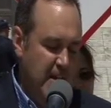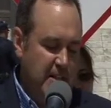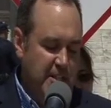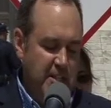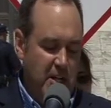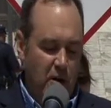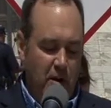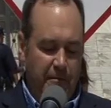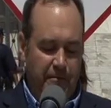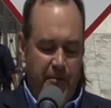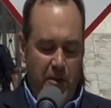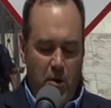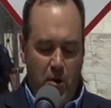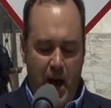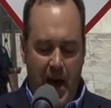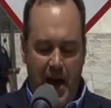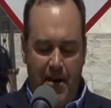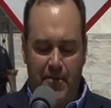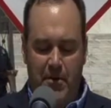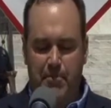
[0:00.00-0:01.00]
So if you
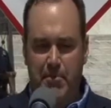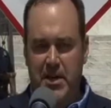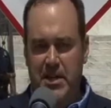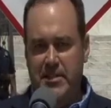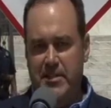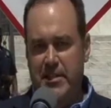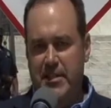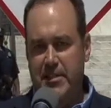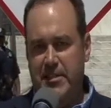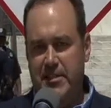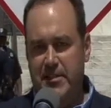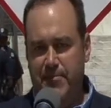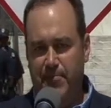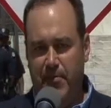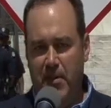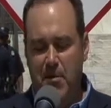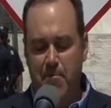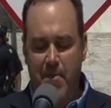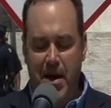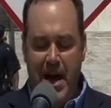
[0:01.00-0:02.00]
have a business,
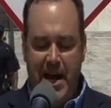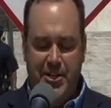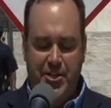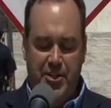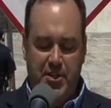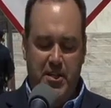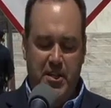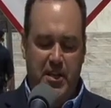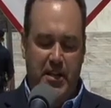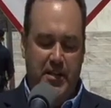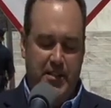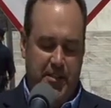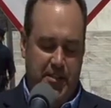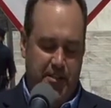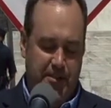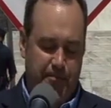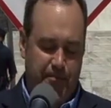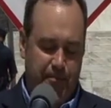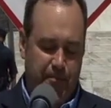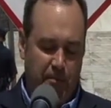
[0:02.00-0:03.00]
imagine
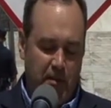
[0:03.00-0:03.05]
this.